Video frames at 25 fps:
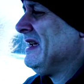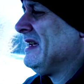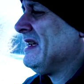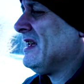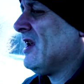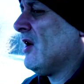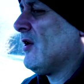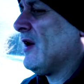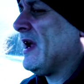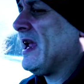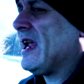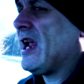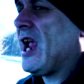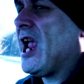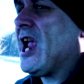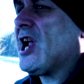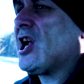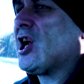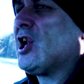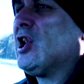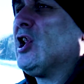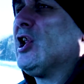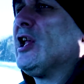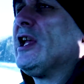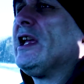you know he, he
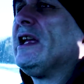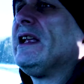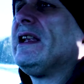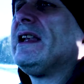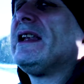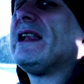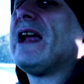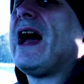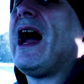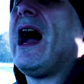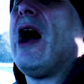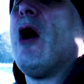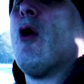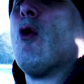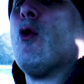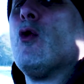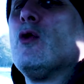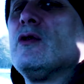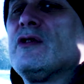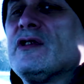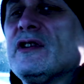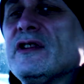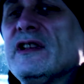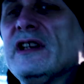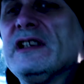cleaned
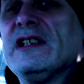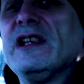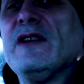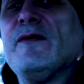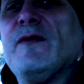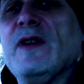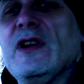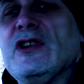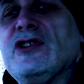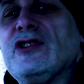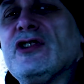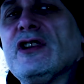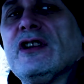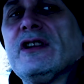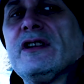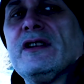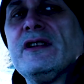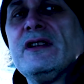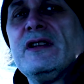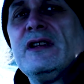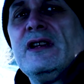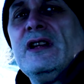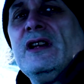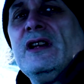out the division,